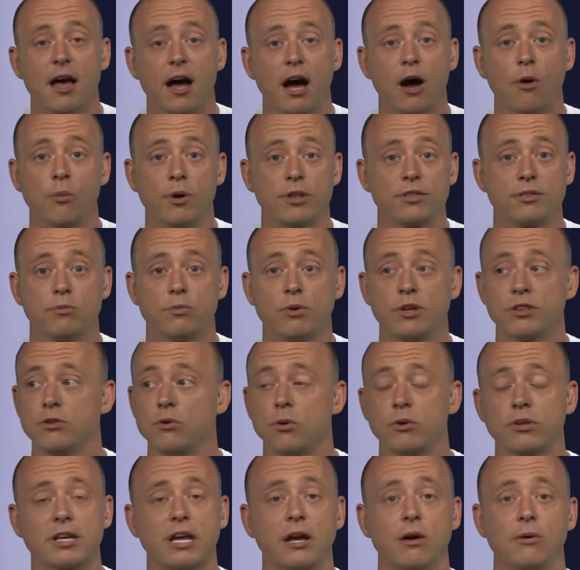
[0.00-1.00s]
Uh, with, with
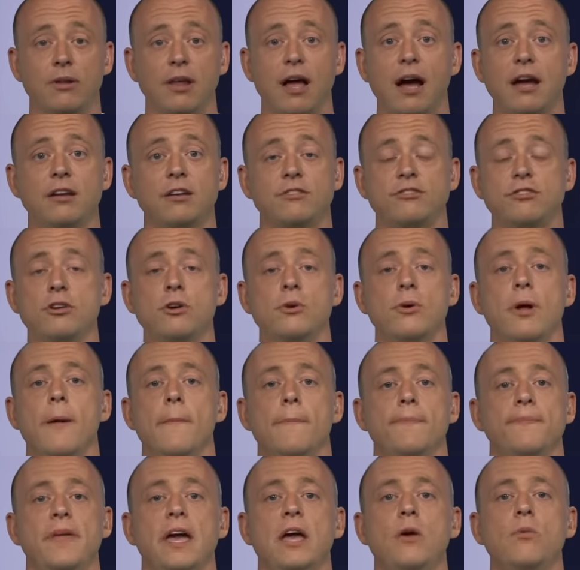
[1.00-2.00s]
North Carolina, too,
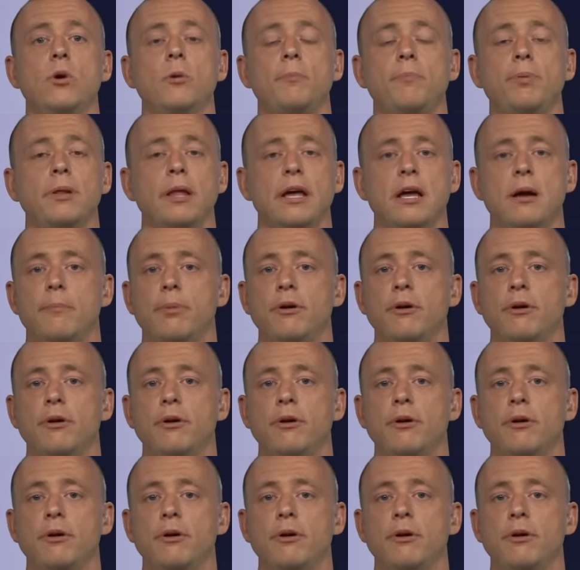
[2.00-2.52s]
they will play